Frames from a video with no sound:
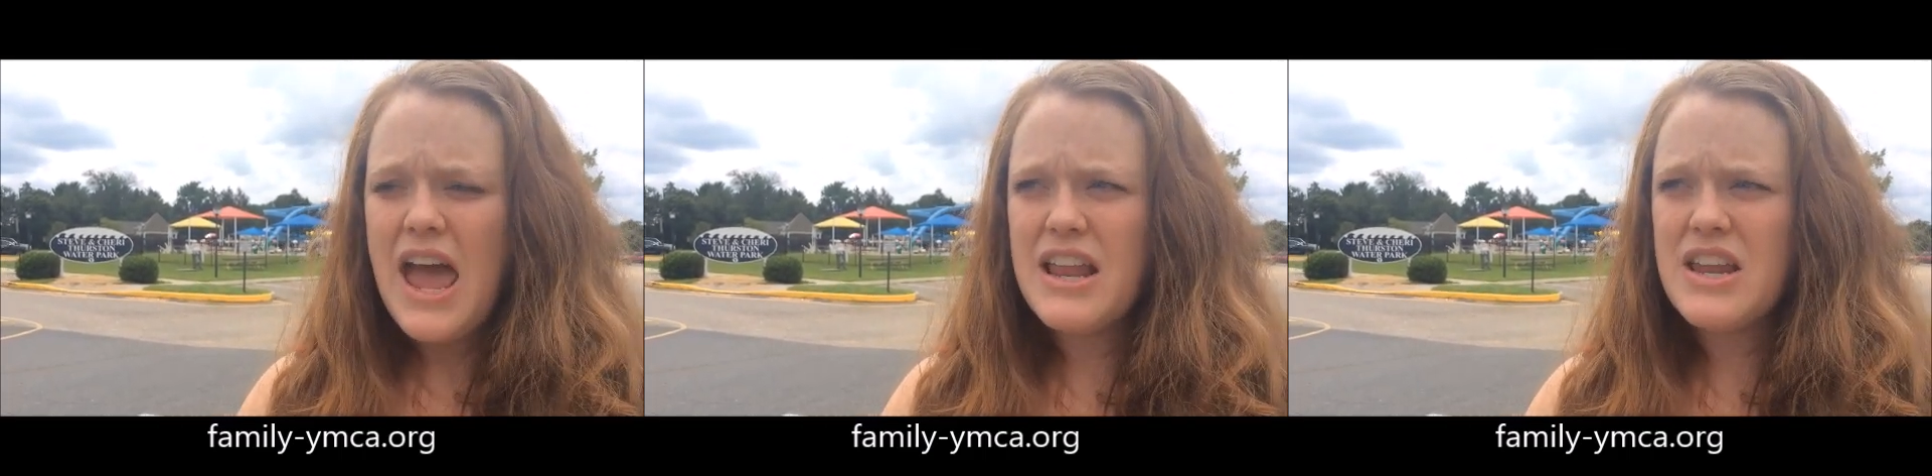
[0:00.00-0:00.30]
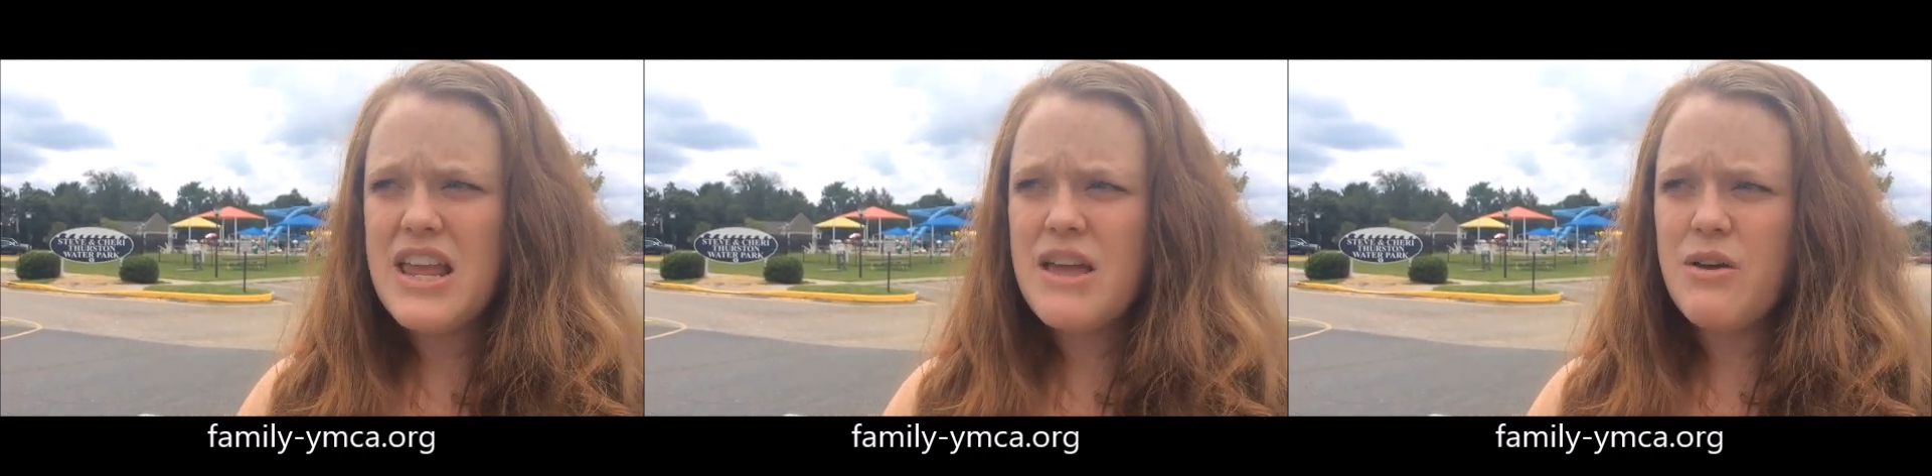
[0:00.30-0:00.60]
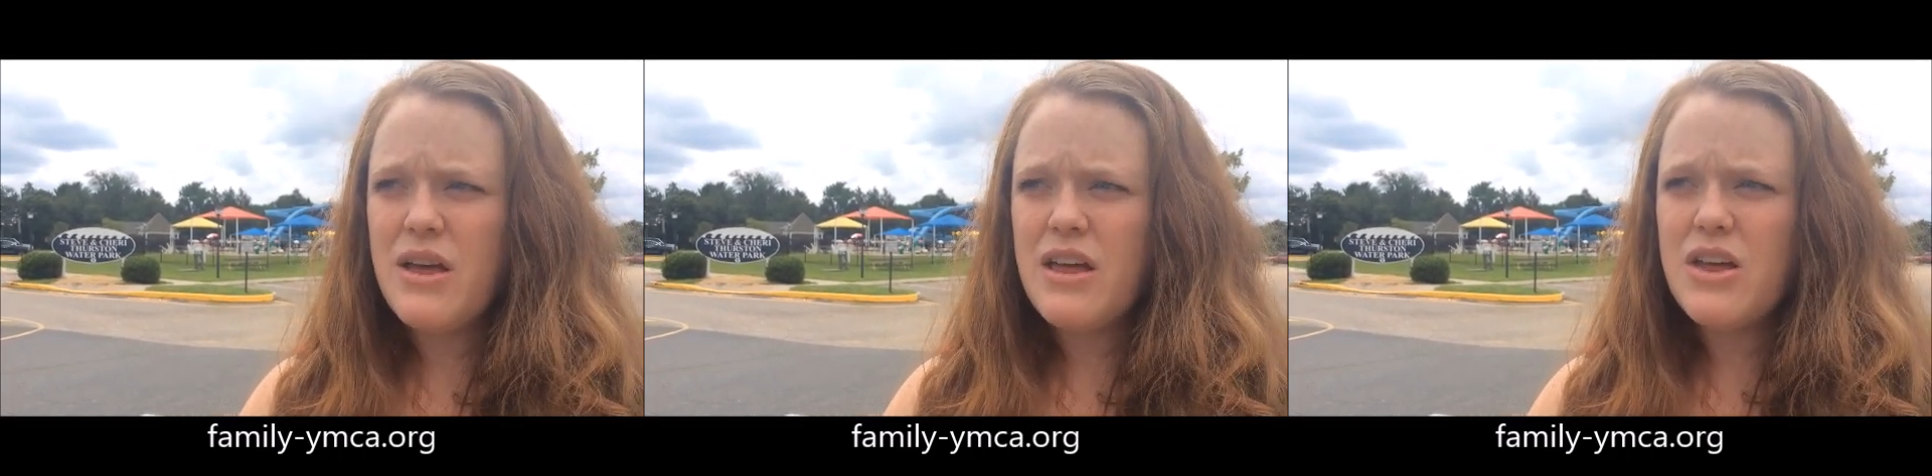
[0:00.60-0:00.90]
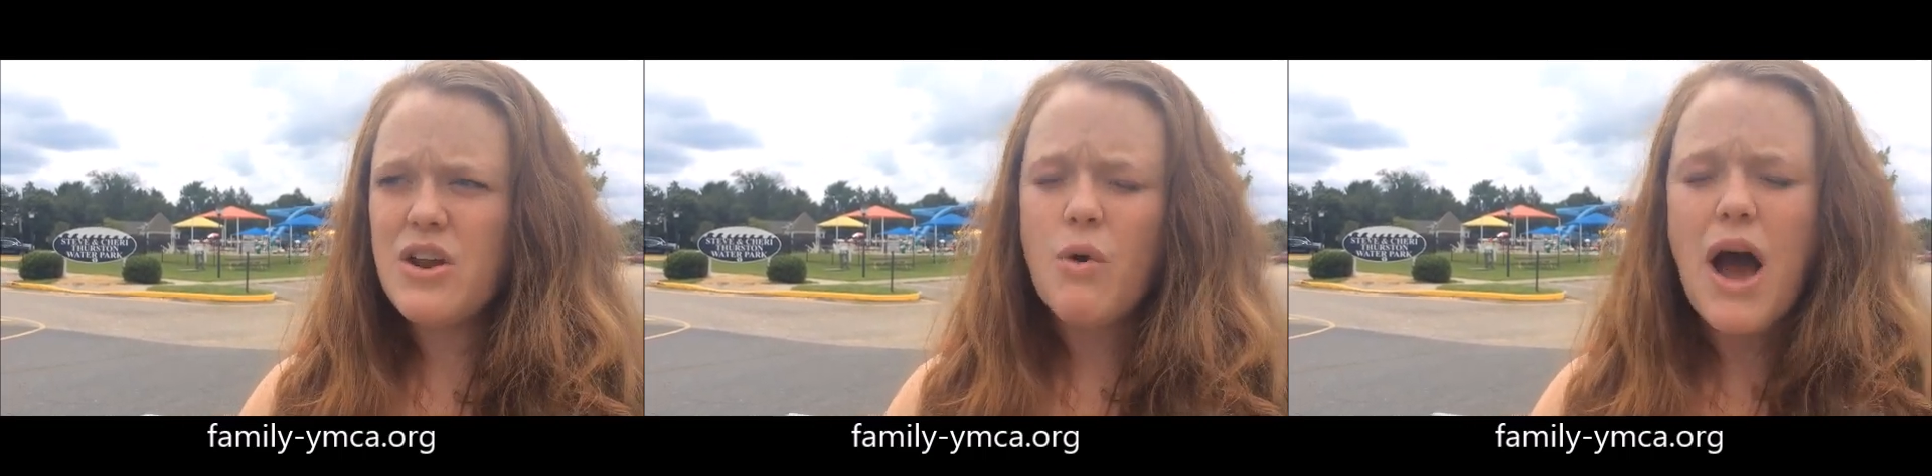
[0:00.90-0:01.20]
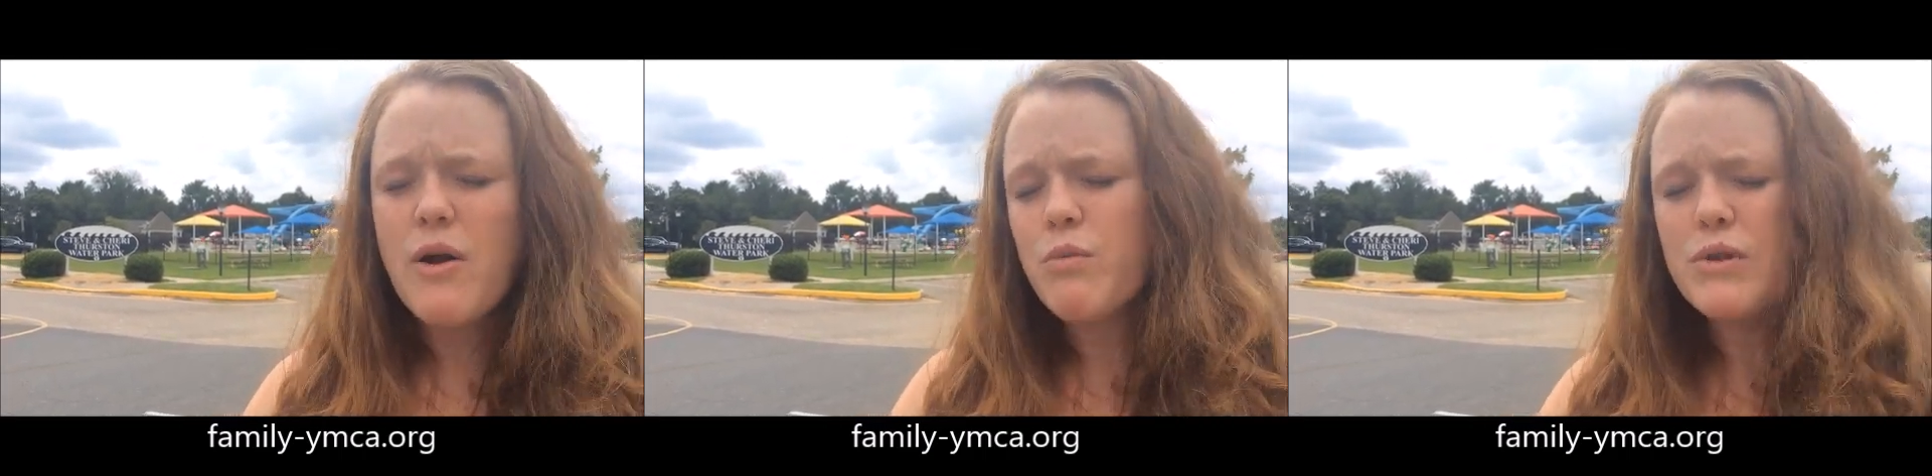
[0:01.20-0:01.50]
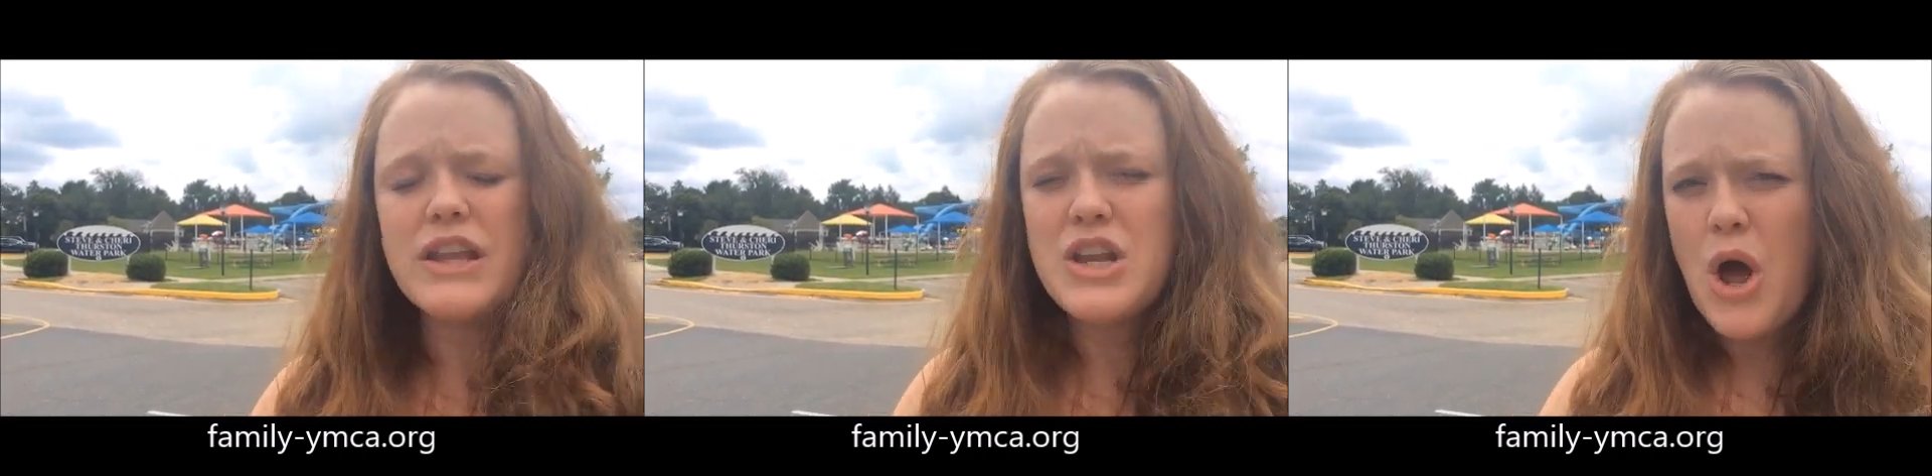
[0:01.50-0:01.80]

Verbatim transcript: and he, you know, I don't really